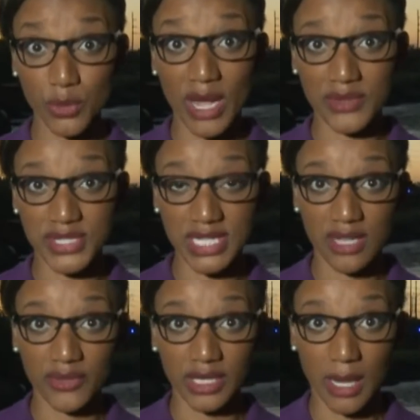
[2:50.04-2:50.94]
throughout the
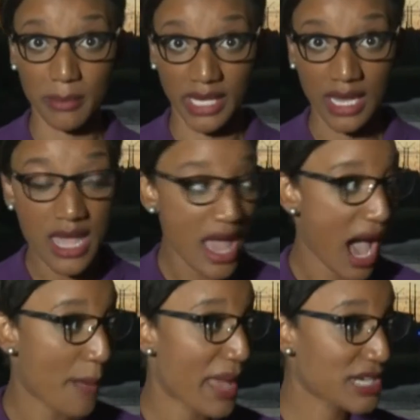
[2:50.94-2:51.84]
city of Columbia.
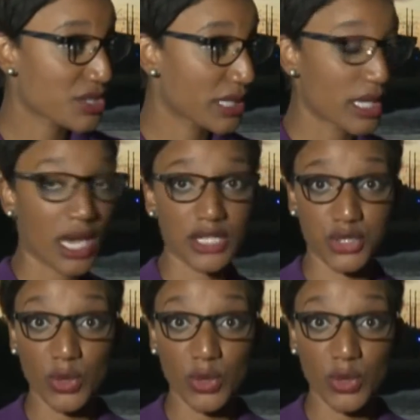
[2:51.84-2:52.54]
I'm actually